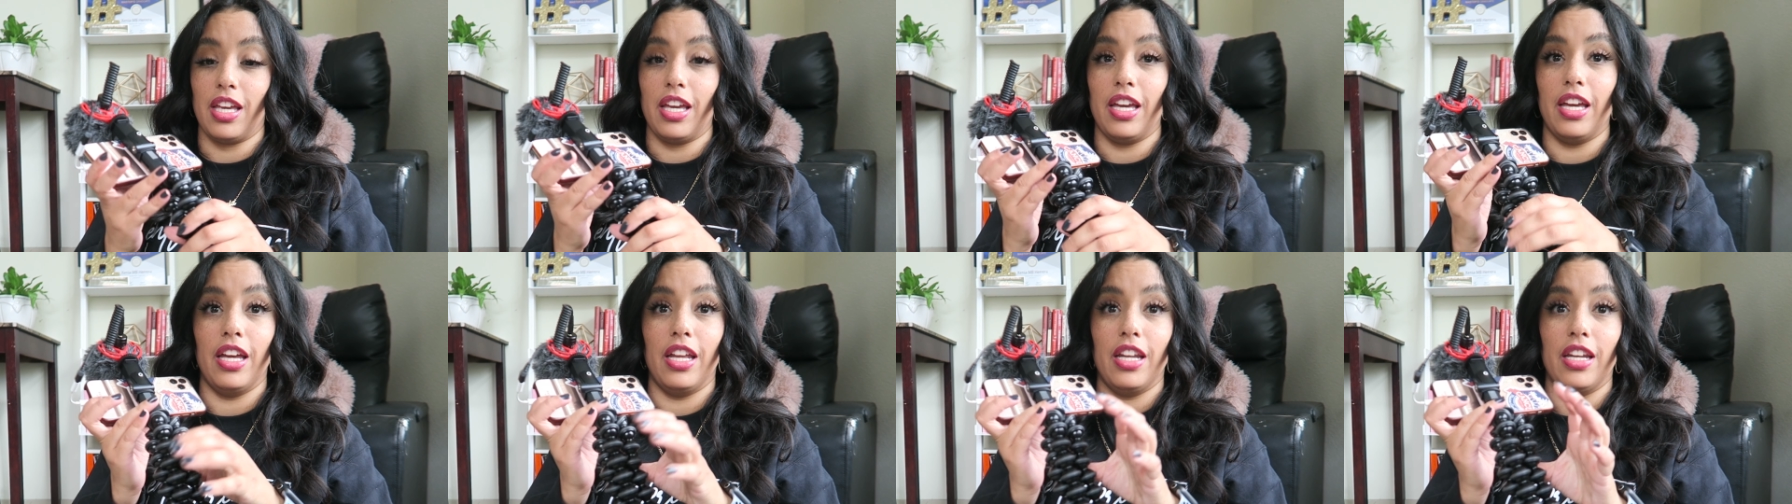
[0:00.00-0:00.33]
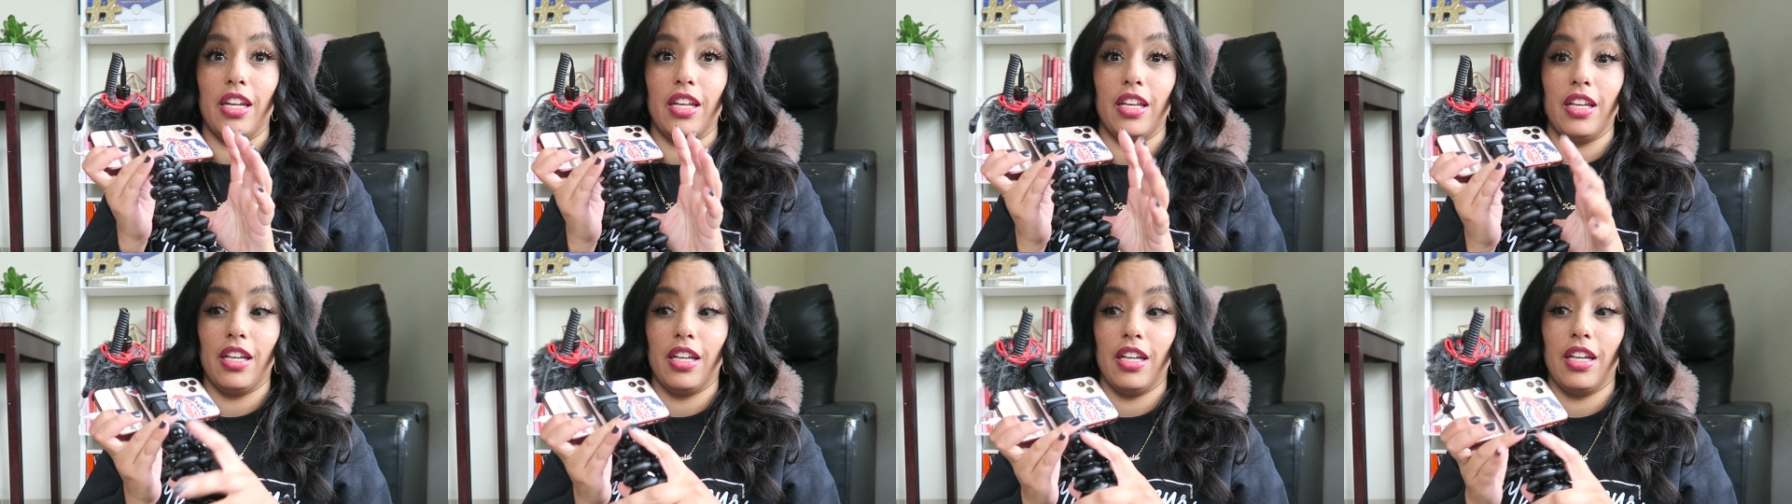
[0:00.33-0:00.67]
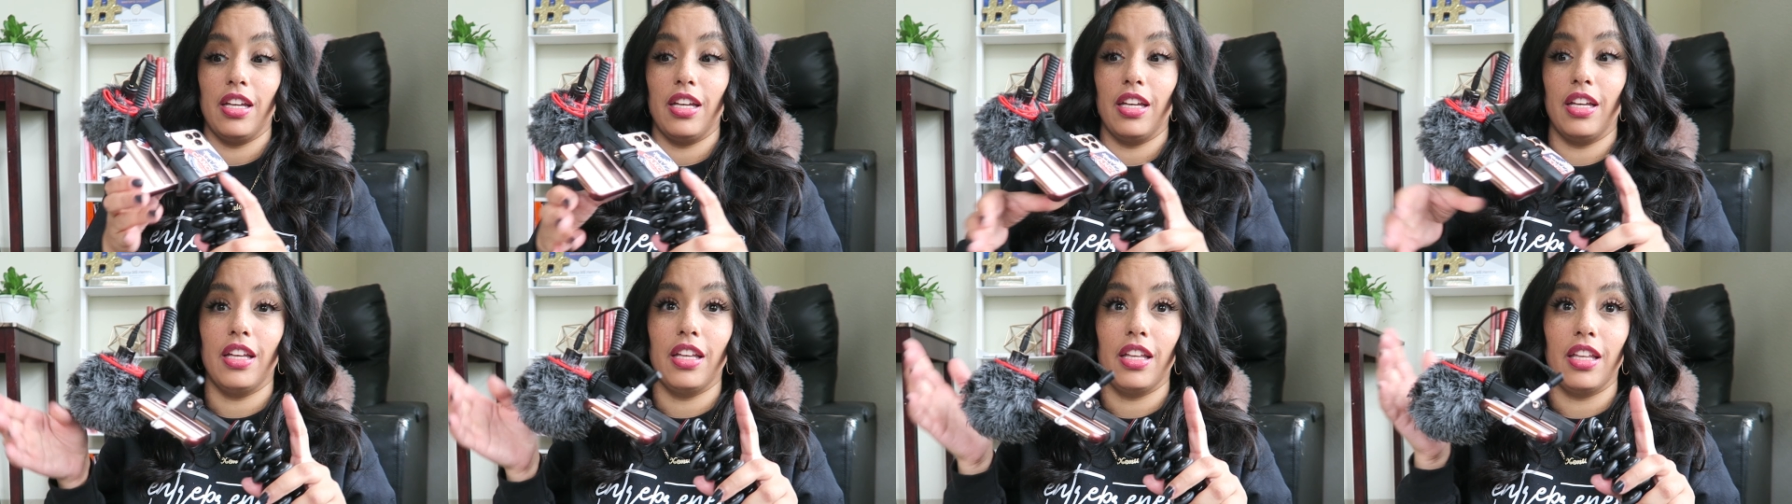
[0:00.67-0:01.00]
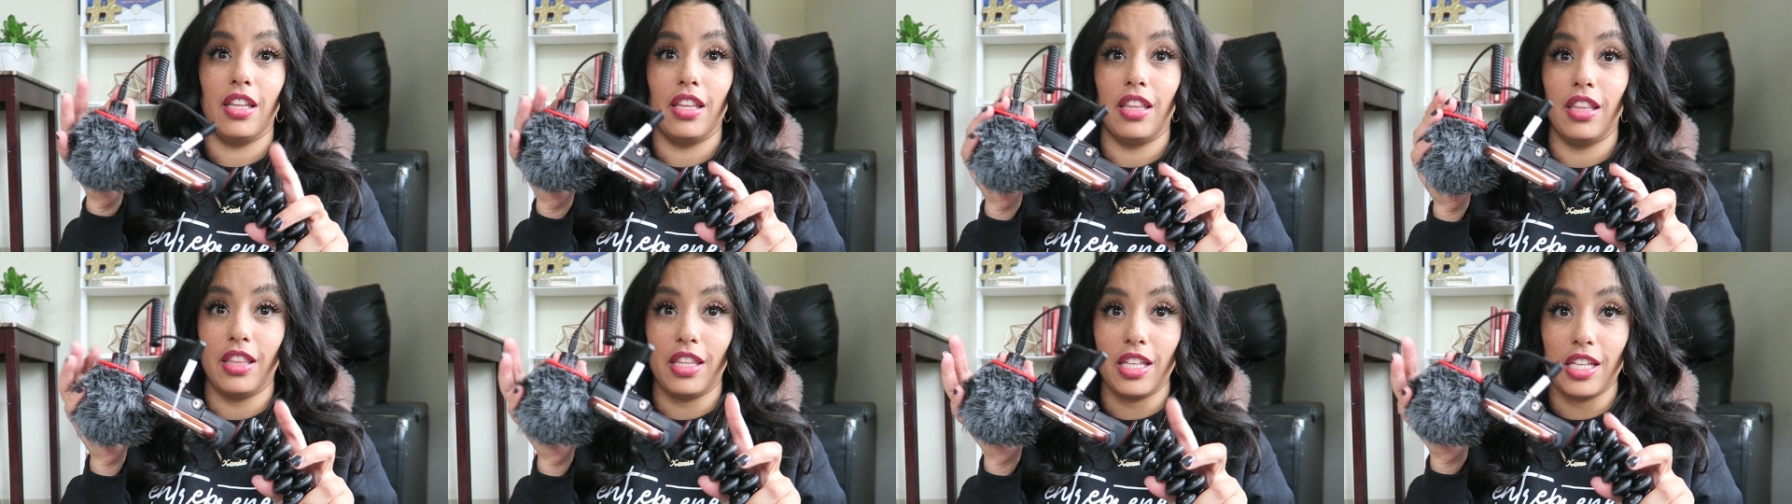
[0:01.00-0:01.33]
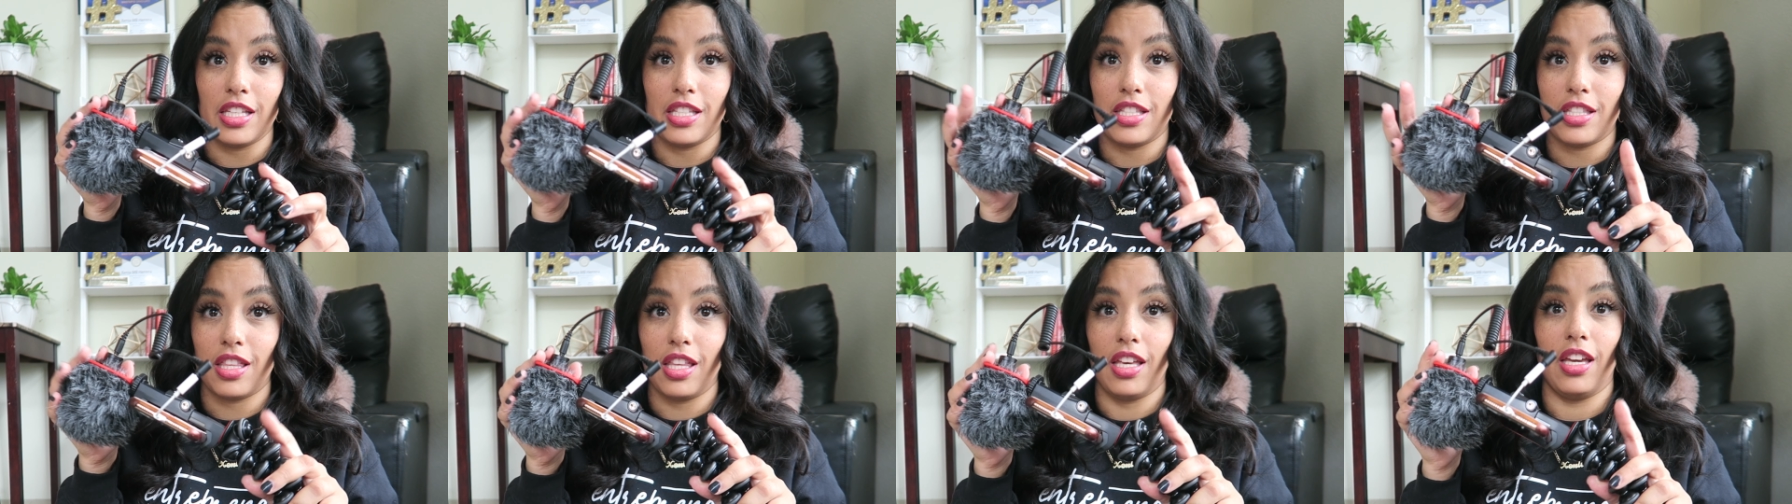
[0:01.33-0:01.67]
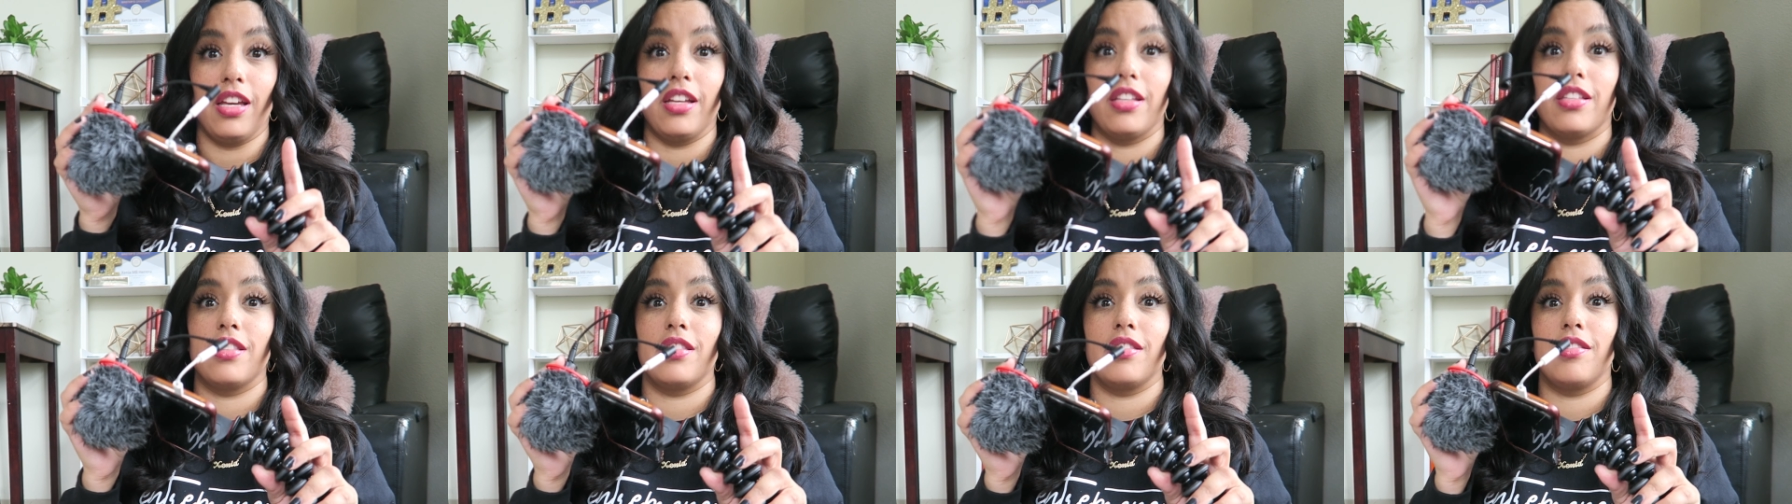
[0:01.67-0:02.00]
in these
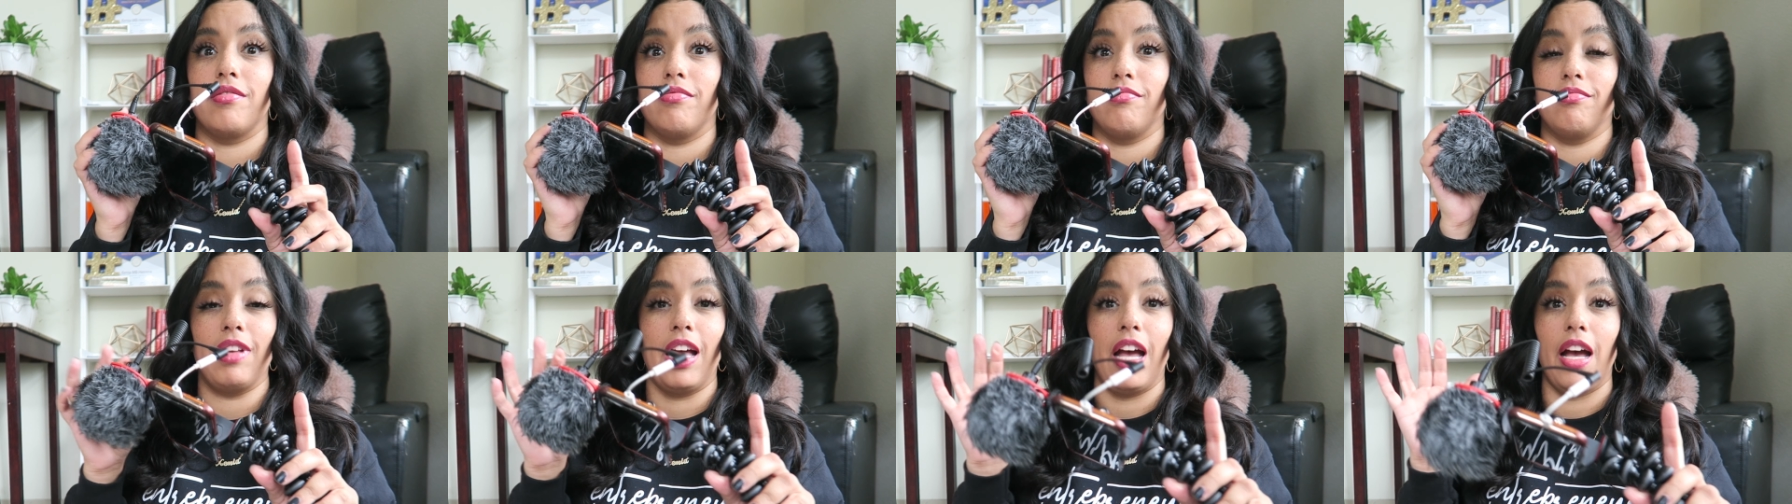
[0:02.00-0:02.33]
things